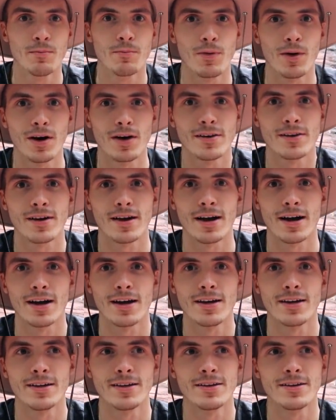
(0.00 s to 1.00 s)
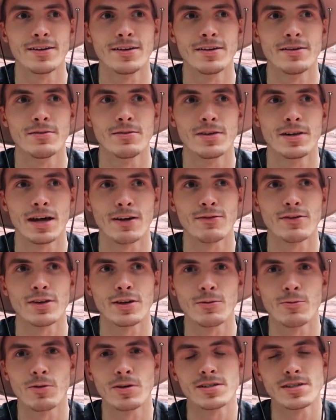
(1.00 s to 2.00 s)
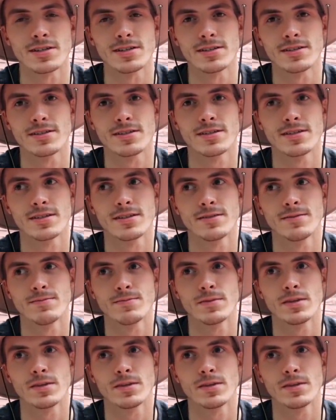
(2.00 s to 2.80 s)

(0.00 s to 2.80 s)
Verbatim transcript: but I definitely wasn't